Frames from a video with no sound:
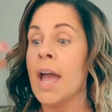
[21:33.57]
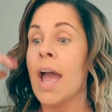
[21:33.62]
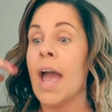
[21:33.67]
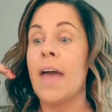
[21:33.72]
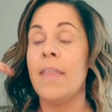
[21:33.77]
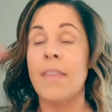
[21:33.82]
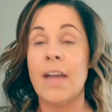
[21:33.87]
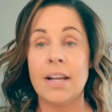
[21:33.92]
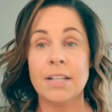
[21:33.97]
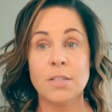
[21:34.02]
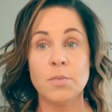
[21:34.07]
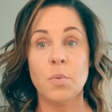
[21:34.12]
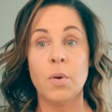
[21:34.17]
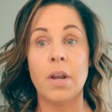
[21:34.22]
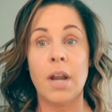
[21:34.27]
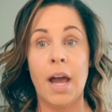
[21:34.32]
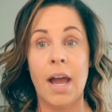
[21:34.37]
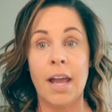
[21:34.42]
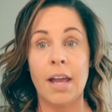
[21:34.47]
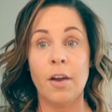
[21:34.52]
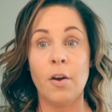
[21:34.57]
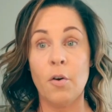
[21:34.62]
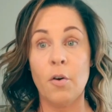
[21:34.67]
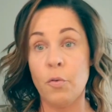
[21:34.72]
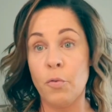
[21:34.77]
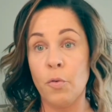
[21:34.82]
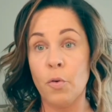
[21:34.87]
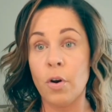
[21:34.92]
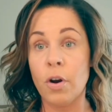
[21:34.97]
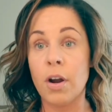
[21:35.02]
And that's what I go
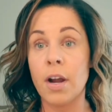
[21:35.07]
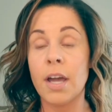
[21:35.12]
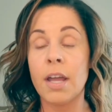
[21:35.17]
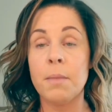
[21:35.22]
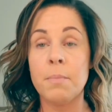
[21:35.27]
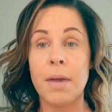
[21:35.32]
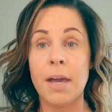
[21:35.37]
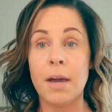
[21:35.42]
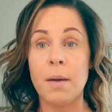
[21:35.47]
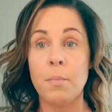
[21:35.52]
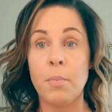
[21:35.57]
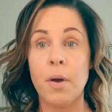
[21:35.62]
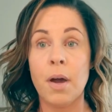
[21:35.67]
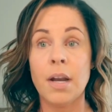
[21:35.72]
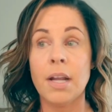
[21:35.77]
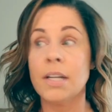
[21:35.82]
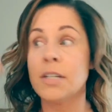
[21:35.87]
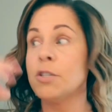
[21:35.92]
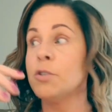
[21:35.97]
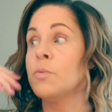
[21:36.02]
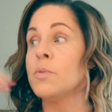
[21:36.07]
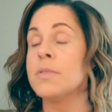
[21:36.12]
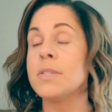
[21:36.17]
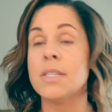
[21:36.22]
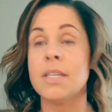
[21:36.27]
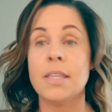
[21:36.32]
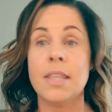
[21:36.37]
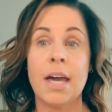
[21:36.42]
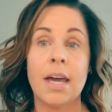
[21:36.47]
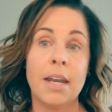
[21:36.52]
for in a makeup product. You will
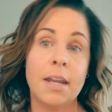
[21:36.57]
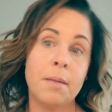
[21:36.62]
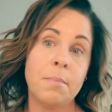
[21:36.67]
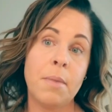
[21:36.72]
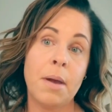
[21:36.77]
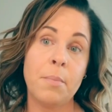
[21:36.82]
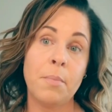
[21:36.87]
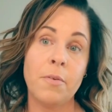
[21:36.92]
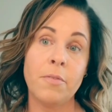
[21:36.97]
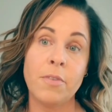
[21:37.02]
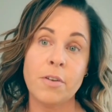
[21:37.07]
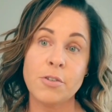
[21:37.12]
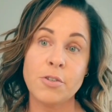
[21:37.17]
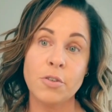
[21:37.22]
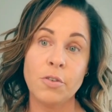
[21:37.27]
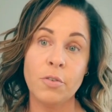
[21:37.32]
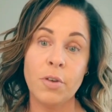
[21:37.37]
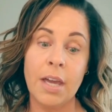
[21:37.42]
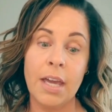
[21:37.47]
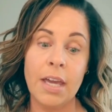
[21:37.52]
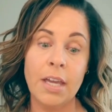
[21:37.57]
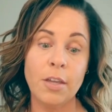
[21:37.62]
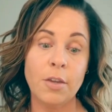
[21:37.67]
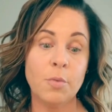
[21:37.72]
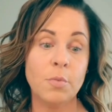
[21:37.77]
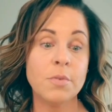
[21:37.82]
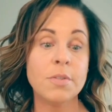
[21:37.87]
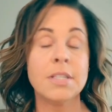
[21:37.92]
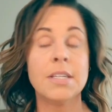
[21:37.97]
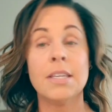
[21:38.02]
see that in my professional kit.
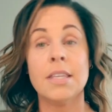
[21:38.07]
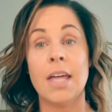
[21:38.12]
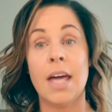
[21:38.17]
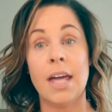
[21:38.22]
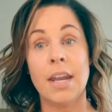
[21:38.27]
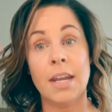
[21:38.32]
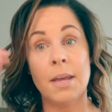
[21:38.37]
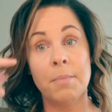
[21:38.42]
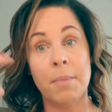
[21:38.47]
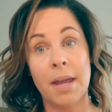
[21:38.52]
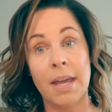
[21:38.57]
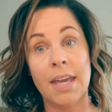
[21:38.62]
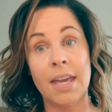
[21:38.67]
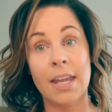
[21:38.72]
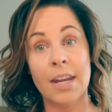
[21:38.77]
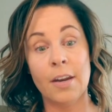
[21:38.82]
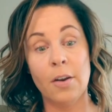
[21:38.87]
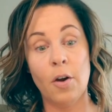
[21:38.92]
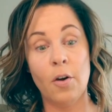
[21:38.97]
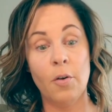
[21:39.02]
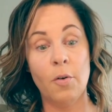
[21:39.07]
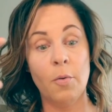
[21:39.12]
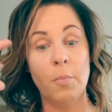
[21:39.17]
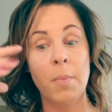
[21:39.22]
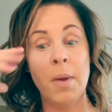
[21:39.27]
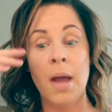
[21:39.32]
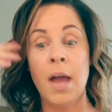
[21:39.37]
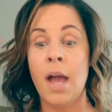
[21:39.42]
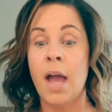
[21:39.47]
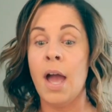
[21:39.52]
You will see that in my kit at home.